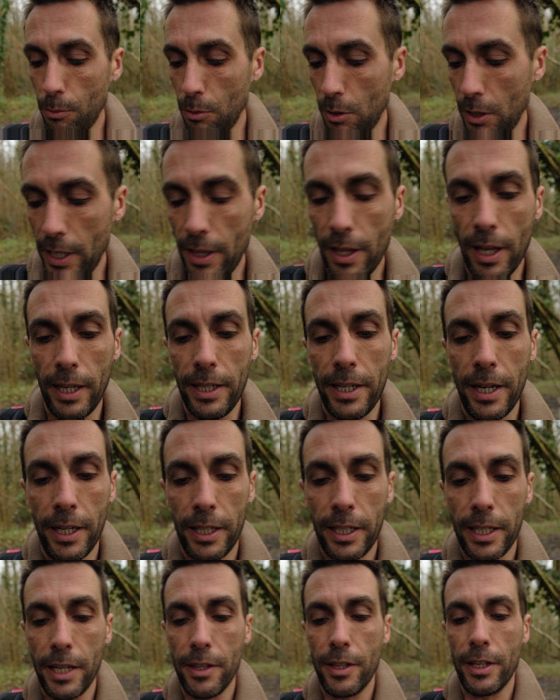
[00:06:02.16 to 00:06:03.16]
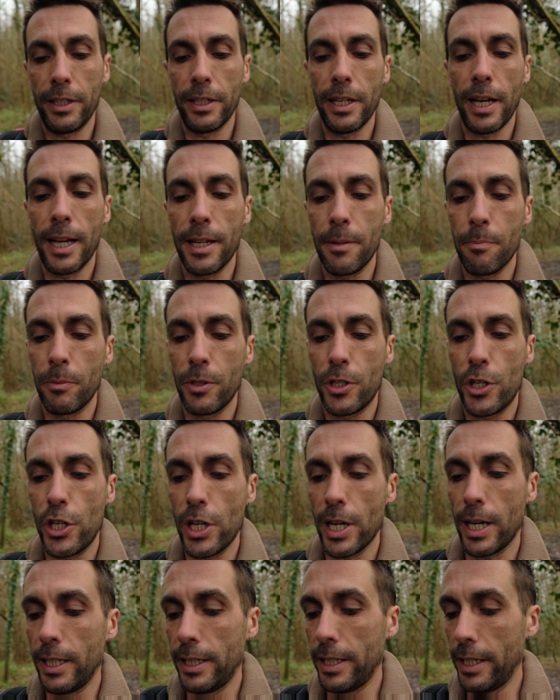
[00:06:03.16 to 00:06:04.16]
why they get their name
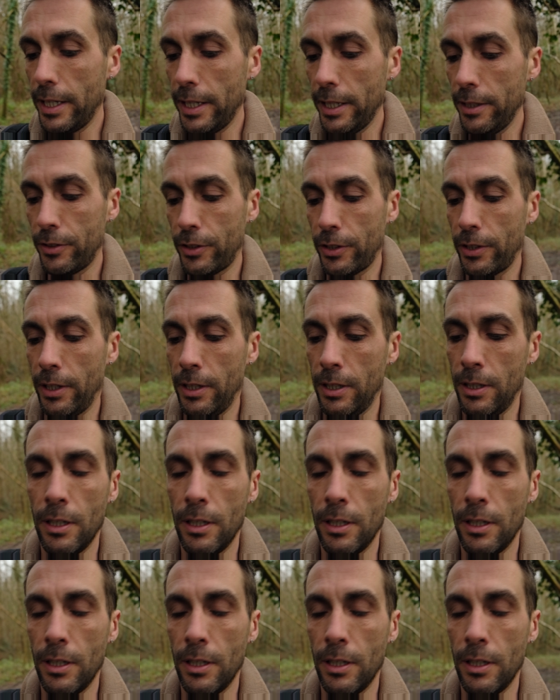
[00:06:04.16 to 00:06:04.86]
jelly ears.